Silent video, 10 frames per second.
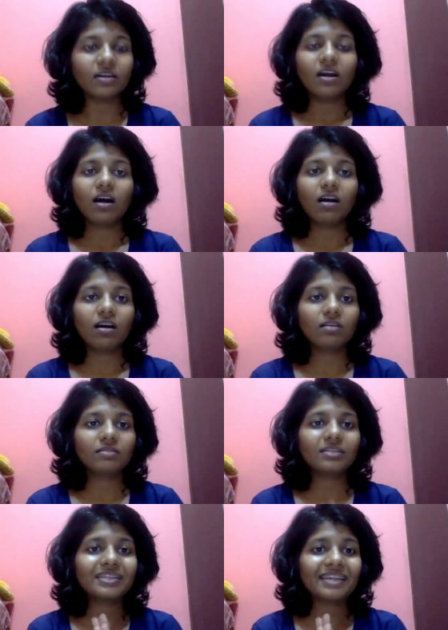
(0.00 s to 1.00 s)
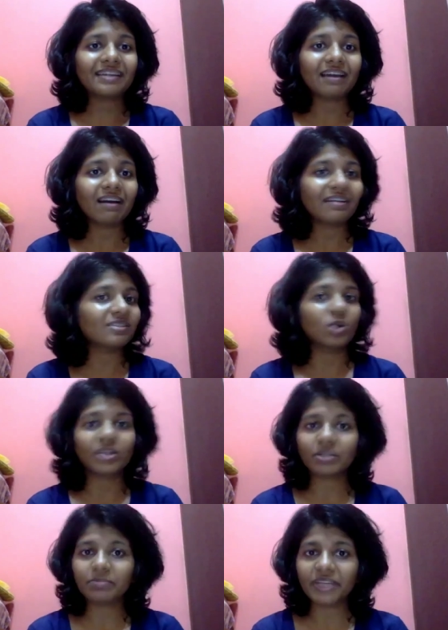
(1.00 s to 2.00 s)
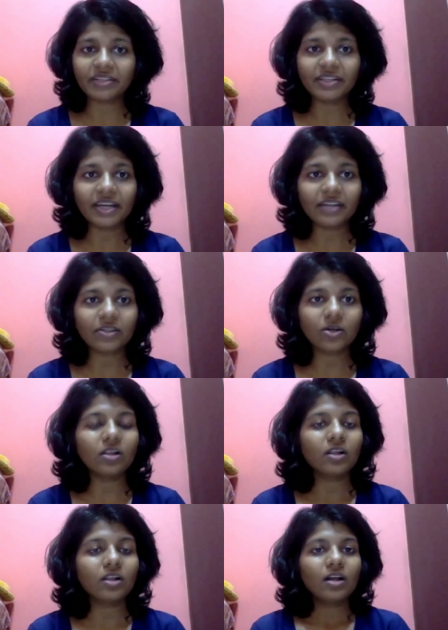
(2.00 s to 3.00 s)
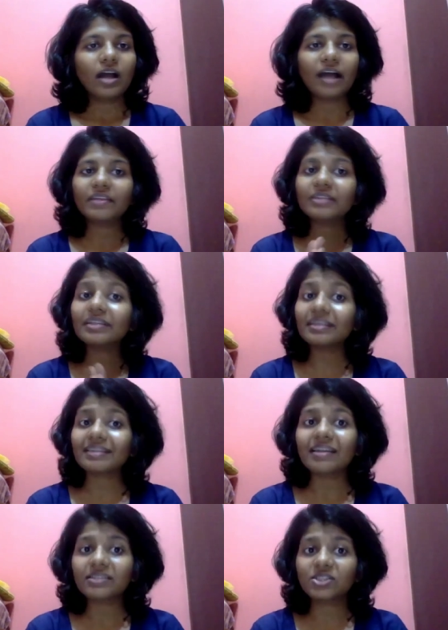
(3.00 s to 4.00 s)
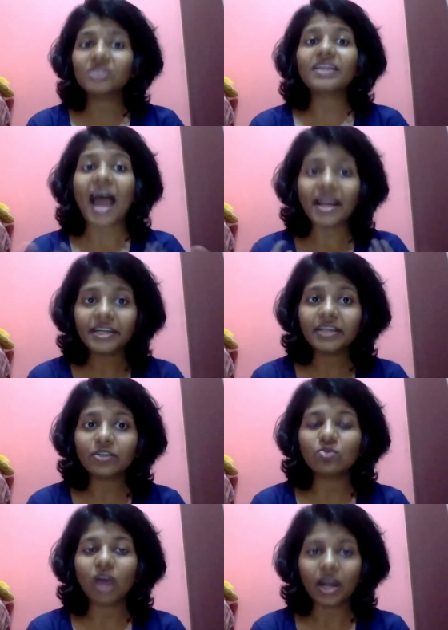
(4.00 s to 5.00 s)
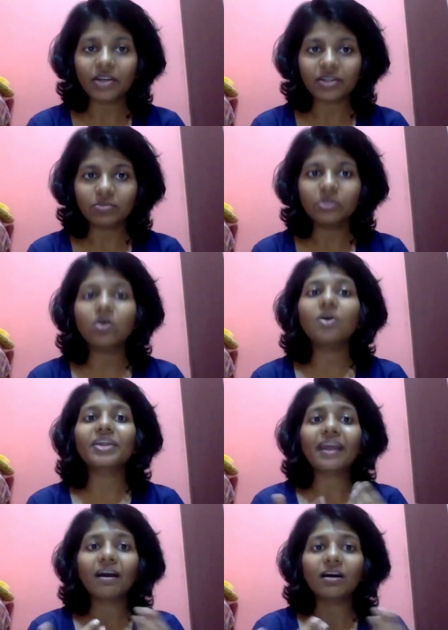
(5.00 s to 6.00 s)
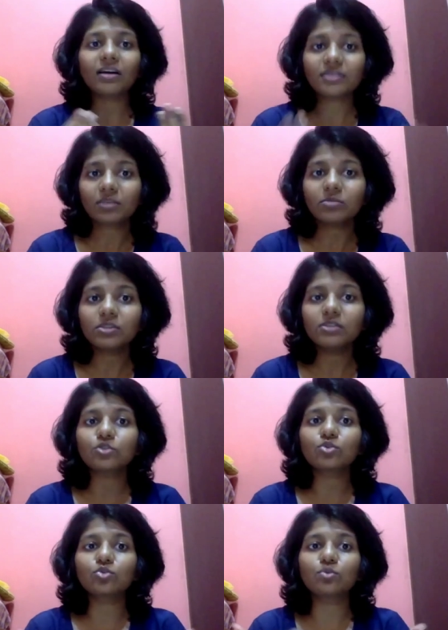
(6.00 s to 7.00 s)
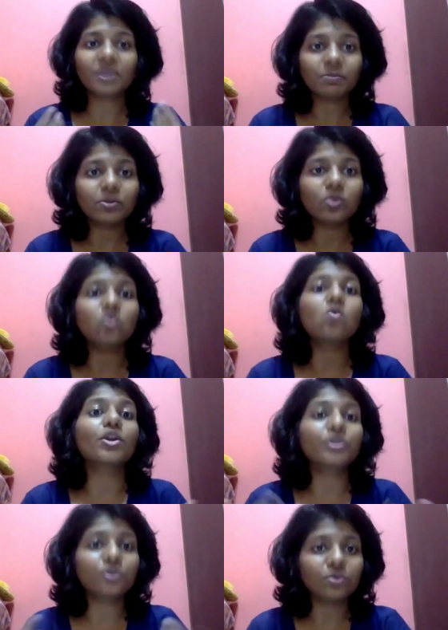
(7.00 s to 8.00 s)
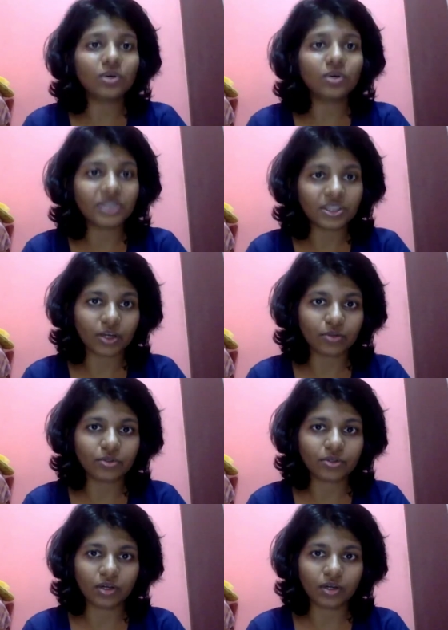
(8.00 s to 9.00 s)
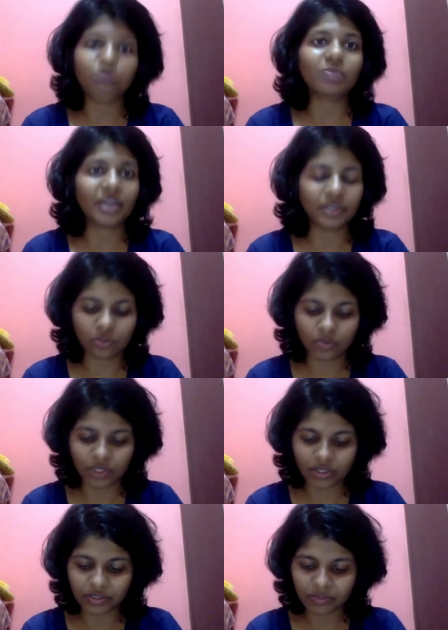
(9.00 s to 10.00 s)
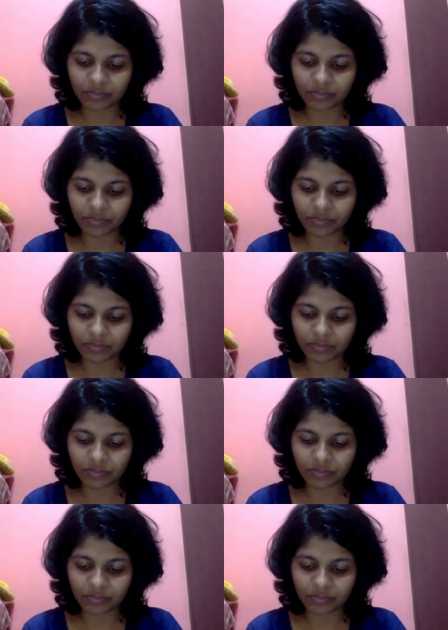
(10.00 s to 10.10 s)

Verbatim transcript: Uh, the data is not updated at all. And that's just adding to our trouble or uh, trouble to people who want to reach out uh, to migrant workers.